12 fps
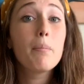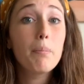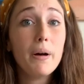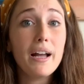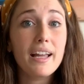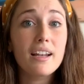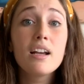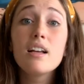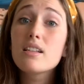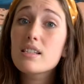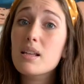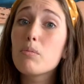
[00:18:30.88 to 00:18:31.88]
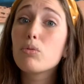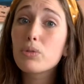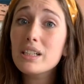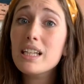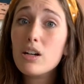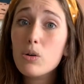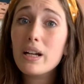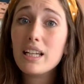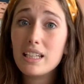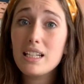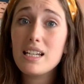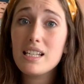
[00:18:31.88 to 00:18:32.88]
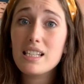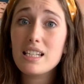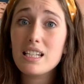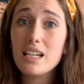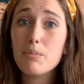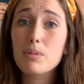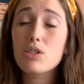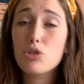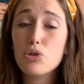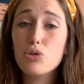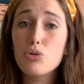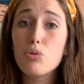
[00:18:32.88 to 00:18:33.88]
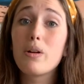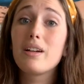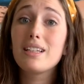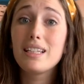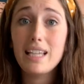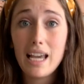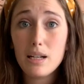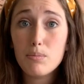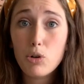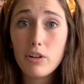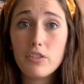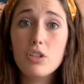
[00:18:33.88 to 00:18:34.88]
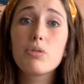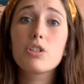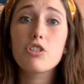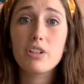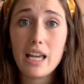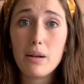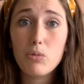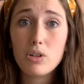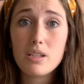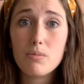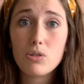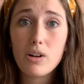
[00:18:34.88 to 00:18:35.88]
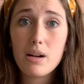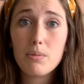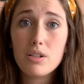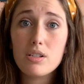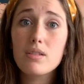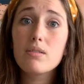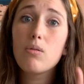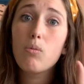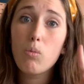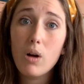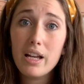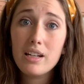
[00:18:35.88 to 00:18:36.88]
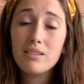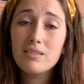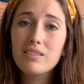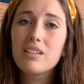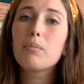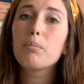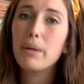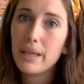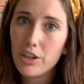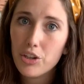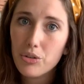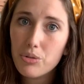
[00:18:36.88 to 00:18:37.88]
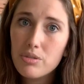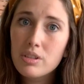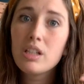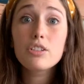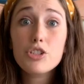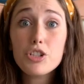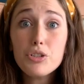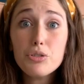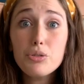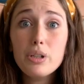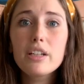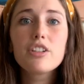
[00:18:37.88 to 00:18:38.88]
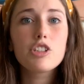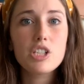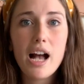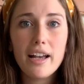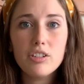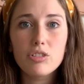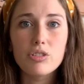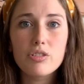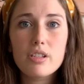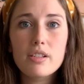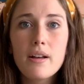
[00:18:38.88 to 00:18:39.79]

But some really quick and easy tips to gain more viewers or gain more subscribers. 1, be you. 2, your titles.